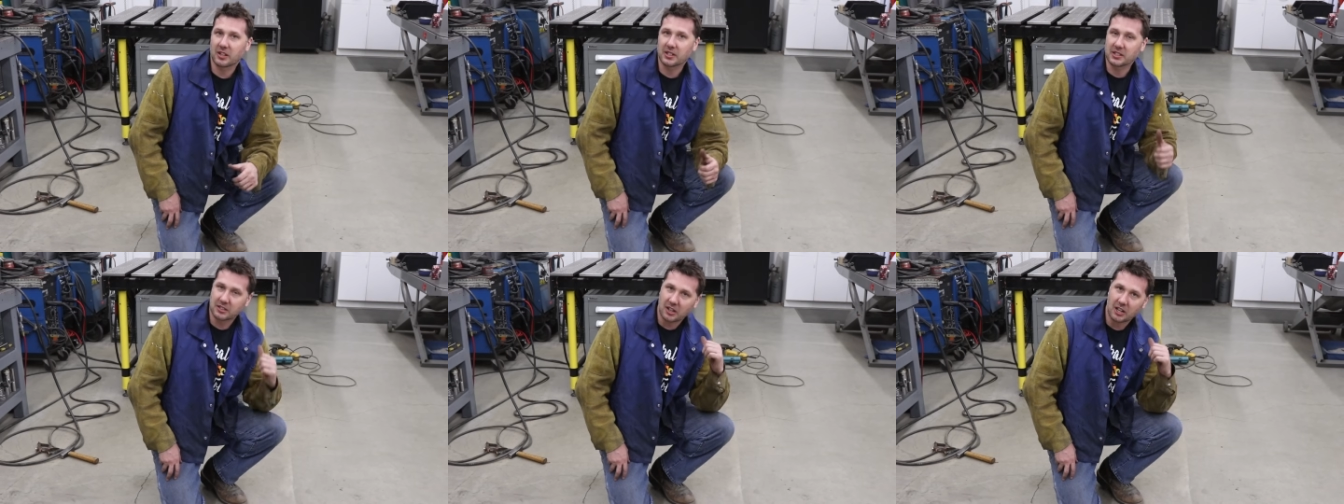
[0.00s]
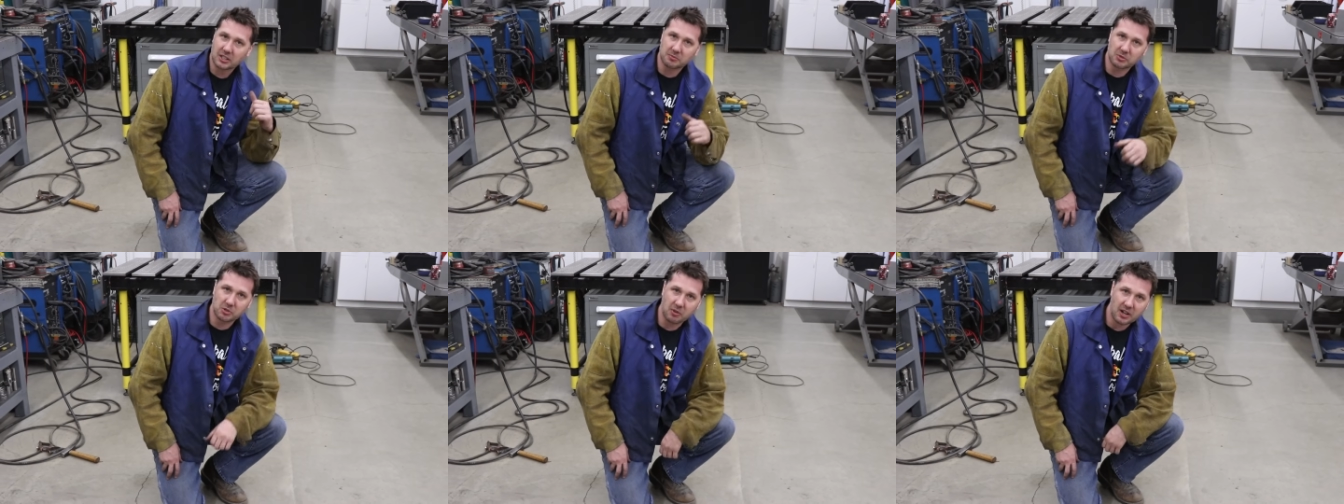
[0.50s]
on these
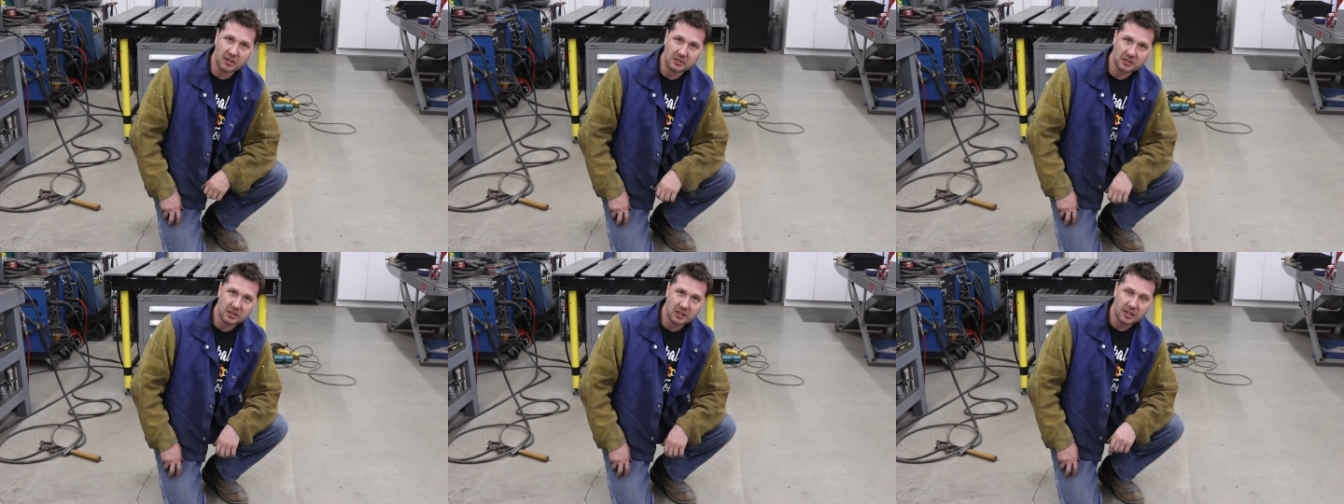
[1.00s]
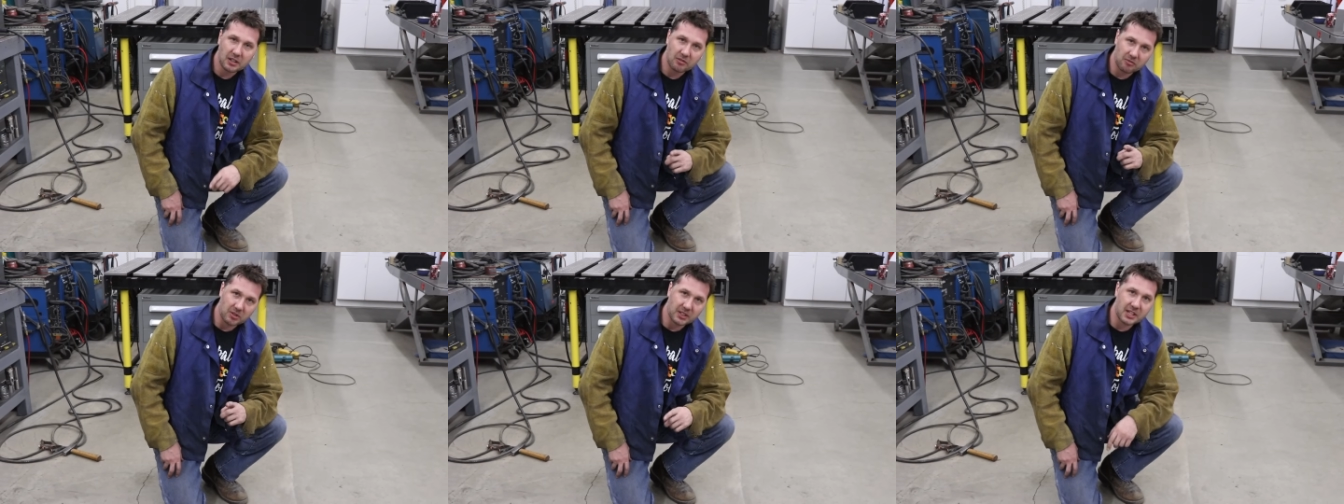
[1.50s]
awesome squares.
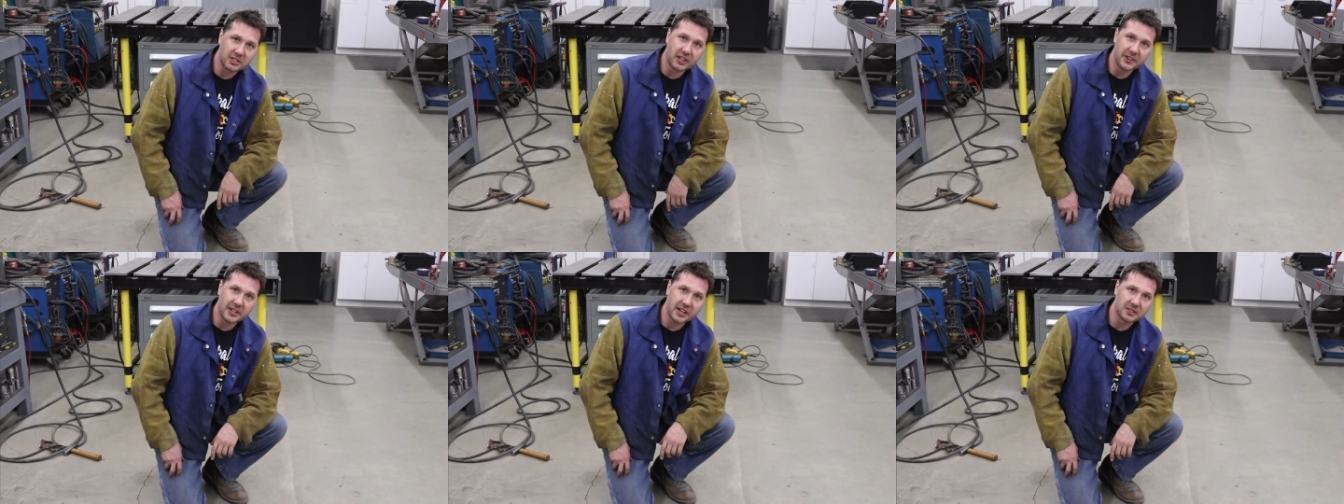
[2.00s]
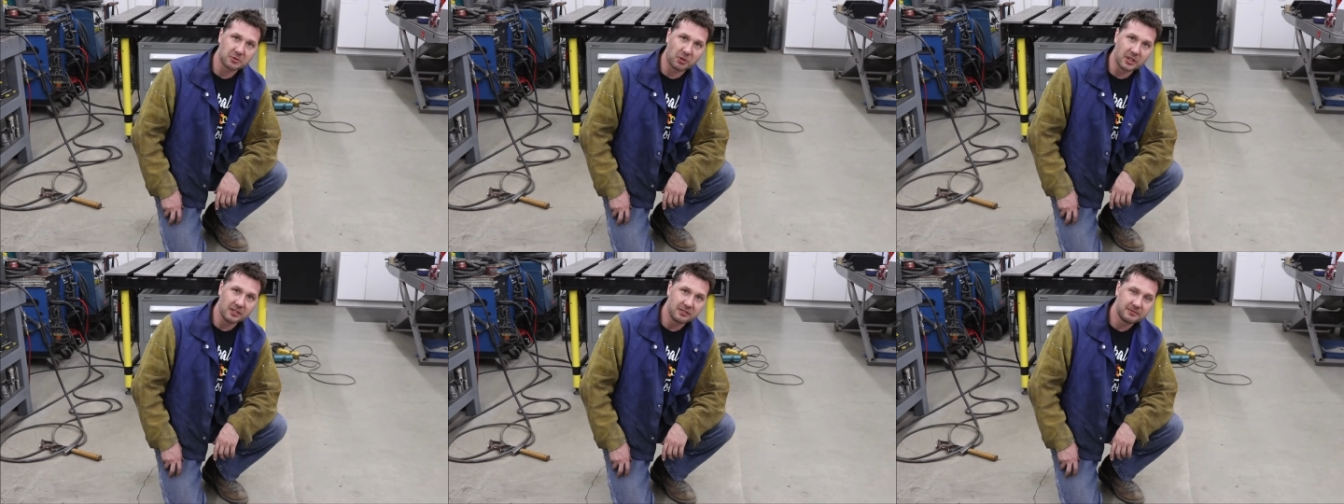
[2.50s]
Catch you on the next one.